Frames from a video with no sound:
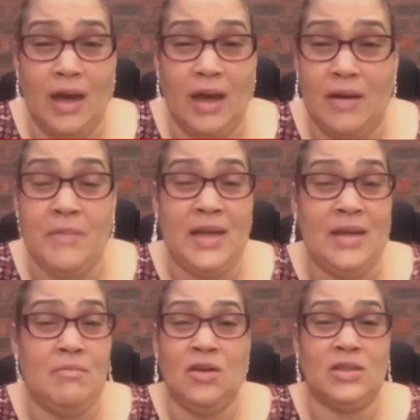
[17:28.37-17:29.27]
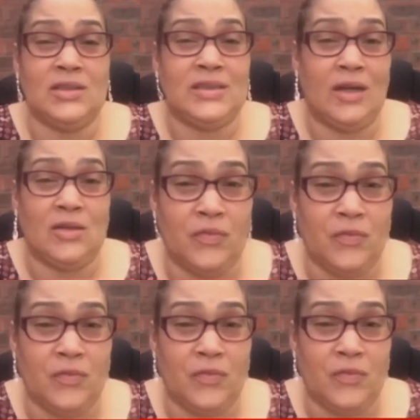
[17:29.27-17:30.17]
many millions out of
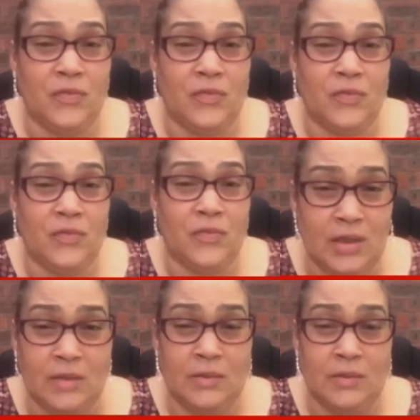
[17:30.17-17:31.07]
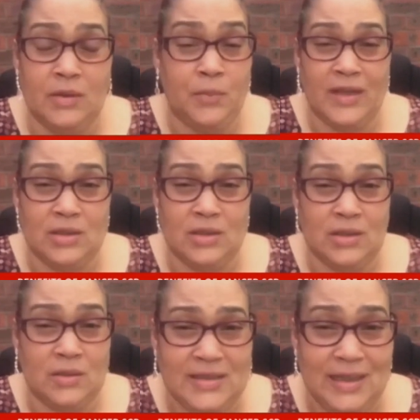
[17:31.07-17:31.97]
in the poverty, on the
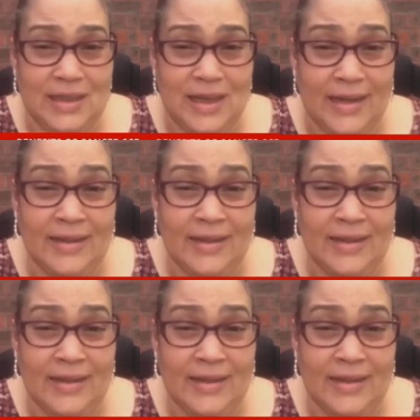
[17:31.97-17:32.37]
poverty line?